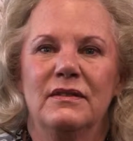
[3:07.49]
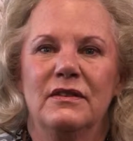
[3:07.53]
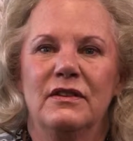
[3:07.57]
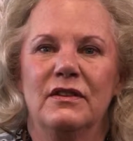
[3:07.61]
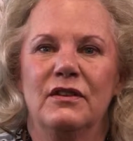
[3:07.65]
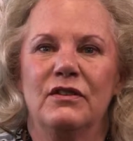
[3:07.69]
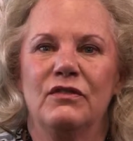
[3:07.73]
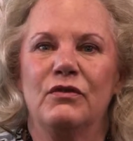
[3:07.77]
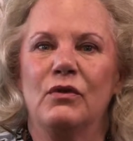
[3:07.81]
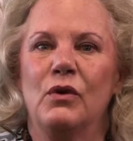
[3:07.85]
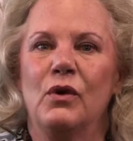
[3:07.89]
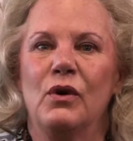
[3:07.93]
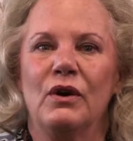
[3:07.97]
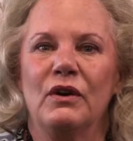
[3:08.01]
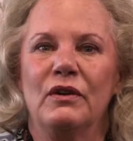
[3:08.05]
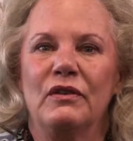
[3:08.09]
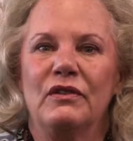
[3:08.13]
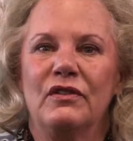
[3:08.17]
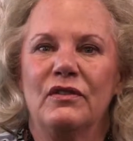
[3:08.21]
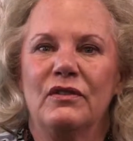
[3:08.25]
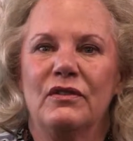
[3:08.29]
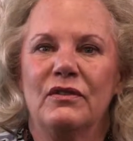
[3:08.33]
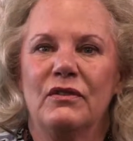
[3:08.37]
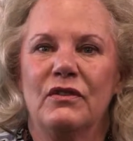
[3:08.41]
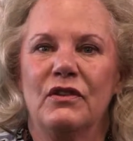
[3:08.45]
The
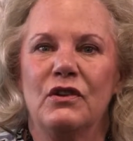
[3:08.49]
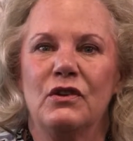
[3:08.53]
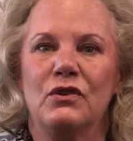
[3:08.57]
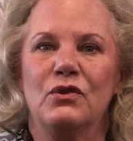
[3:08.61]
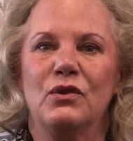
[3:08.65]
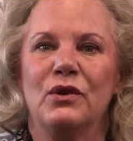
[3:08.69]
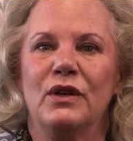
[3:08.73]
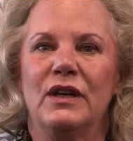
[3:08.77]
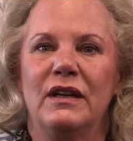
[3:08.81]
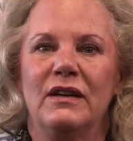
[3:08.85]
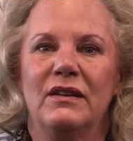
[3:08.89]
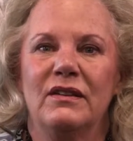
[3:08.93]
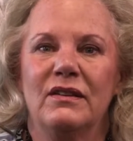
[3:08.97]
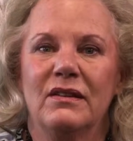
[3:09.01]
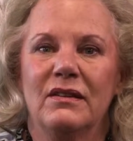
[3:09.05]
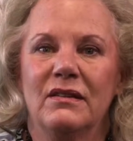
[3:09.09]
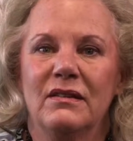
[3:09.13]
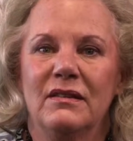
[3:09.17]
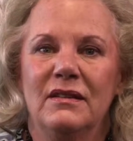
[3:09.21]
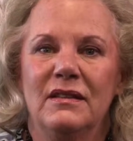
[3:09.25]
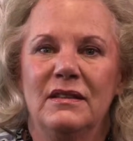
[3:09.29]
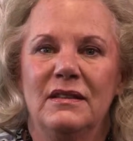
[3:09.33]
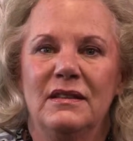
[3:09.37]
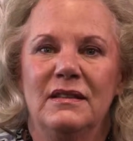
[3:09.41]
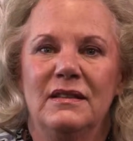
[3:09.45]
forest, the trees,
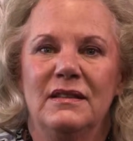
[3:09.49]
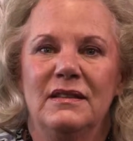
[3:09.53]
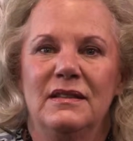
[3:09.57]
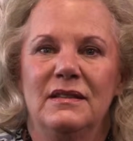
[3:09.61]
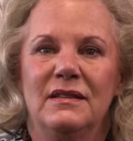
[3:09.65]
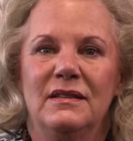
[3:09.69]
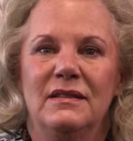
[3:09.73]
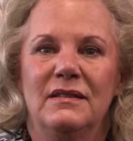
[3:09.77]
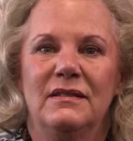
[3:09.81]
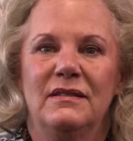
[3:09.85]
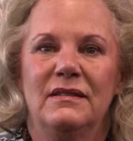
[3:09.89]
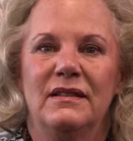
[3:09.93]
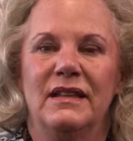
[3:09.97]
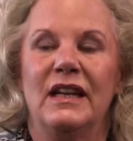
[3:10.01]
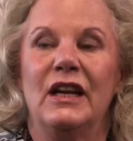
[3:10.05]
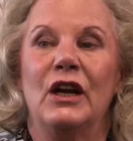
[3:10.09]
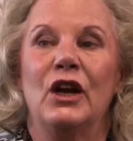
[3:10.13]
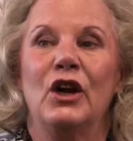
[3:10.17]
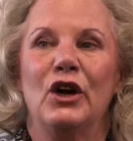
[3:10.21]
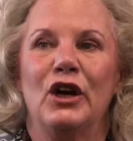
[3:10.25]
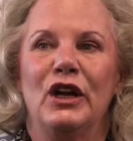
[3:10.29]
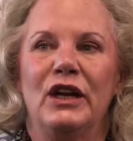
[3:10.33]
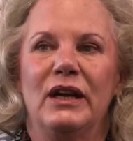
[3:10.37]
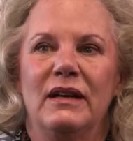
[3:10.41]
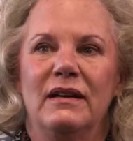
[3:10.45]
the
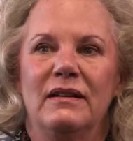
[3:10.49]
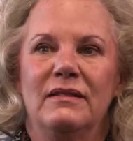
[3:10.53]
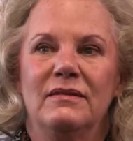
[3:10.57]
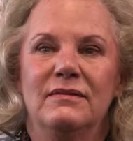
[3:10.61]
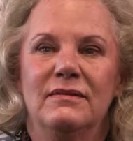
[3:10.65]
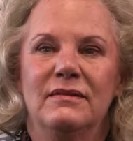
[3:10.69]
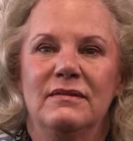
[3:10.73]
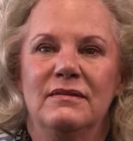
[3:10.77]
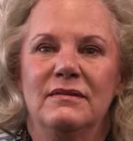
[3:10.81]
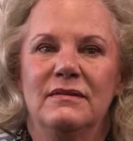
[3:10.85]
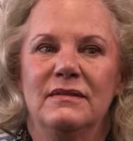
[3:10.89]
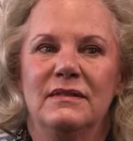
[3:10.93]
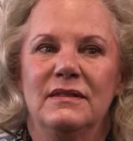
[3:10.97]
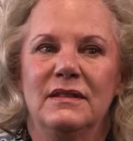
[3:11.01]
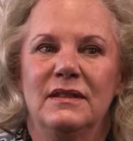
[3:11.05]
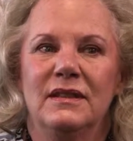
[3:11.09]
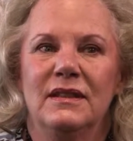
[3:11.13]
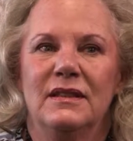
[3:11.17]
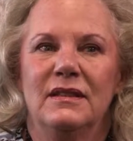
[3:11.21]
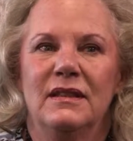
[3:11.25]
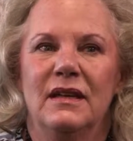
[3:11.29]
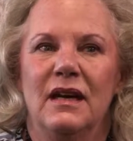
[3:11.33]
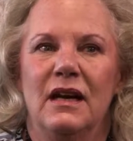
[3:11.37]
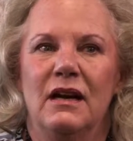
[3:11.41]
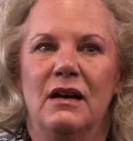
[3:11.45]
area.
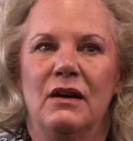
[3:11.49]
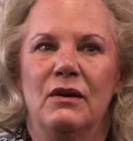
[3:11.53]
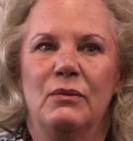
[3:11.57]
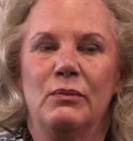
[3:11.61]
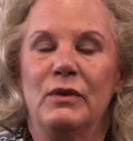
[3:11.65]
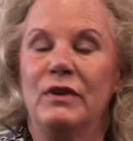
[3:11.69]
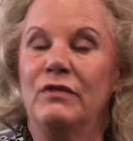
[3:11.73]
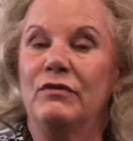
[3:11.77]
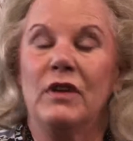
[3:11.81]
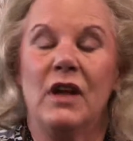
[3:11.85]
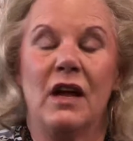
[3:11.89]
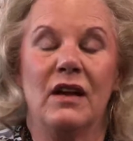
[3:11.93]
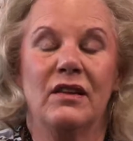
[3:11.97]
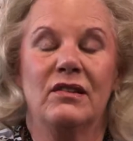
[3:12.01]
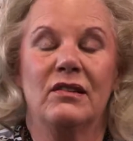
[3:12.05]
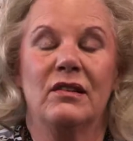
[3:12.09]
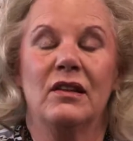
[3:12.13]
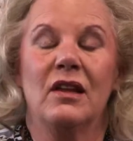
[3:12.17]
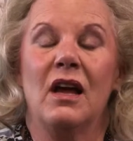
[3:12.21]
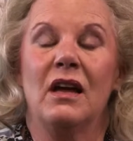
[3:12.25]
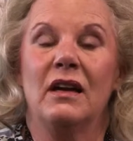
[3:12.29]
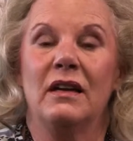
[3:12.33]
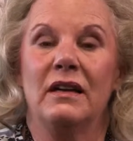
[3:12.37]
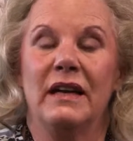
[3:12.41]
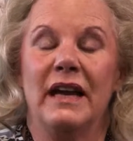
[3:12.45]
We've lost a
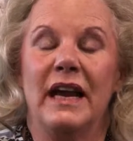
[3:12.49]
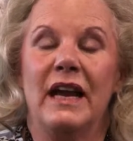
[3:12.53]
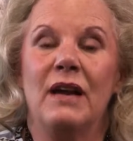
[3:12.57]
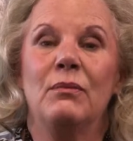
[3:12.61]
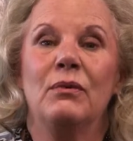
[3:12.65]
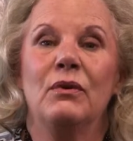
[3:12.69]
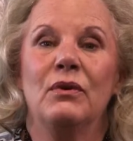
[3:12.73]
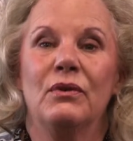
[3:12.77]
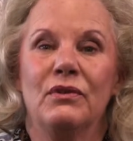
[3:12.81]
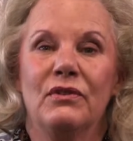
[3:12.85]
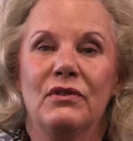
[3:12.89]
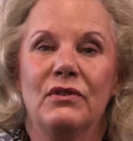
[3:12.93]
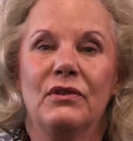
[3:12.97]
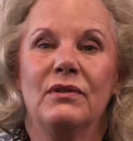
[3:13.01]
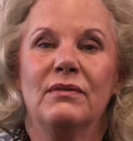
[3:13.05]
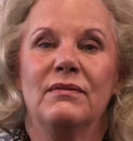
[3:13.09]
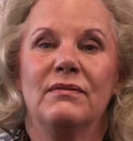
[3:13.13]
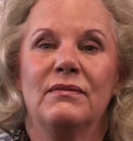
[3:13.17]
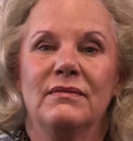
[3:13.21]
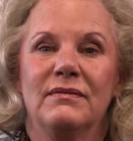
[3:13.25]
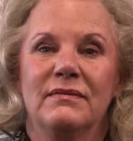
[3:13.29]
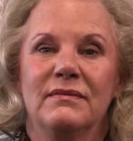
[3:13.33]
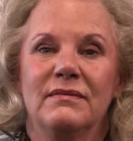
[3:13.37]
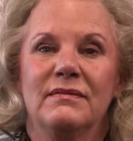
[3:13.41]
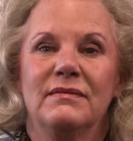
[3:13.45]
lot of neighbors.
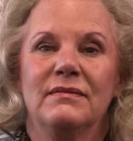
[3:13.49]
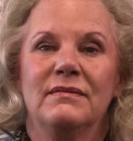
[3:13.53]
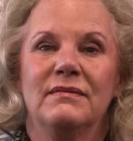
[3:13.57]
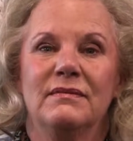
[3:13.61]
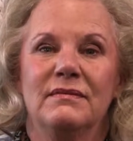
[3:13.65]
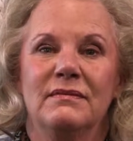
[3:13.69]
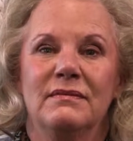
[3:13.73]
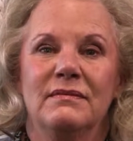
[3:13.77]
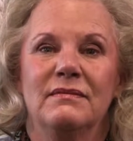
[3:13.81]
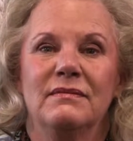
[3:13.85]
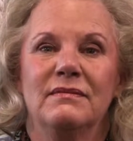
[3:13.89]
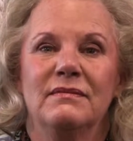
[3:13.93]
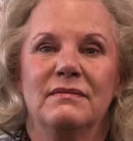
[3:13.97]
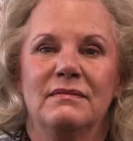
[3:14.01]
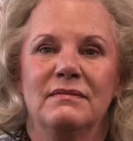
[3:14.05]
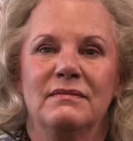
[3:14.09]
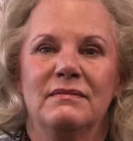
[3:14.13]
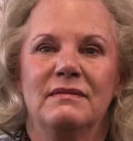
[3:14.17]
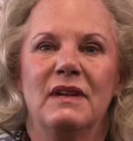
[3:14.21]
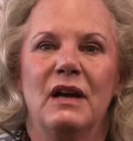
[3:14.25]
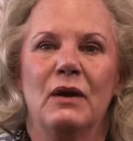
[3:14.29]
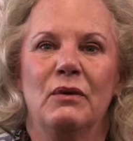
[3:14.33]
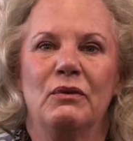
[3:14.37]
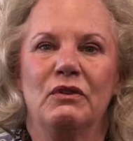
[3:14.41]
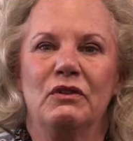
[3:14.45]

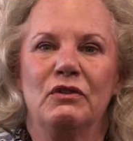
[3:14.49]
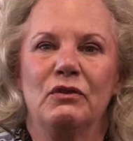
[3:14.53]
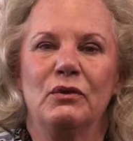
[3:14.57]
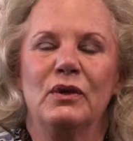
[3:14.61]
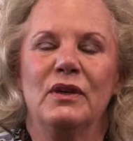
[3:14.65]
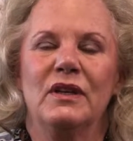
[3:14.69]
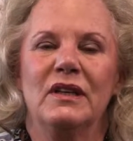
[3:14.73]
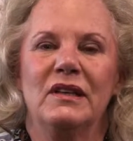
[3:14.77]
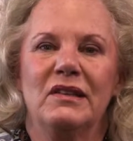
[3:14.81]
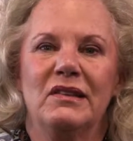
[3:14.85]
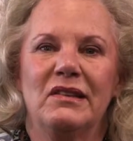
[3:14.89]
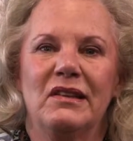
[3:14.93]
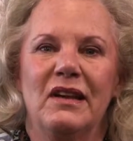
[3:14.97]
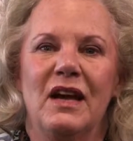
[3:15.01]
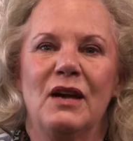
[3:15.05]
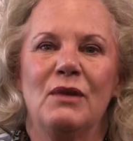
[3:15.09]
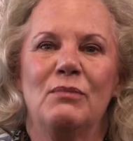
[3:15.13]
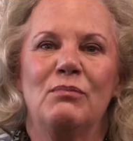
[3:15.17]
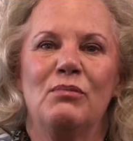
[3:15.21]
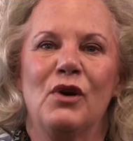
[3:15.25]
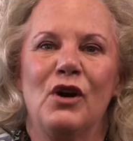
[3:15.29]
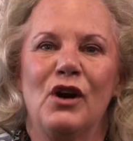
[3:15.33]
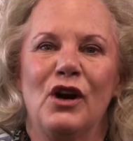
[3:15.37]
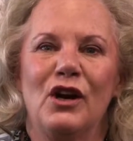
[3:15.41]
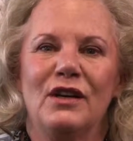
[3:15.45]
That was the really sad
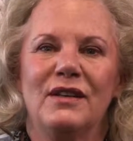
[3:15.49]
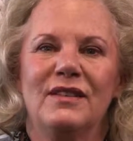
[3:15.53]
part.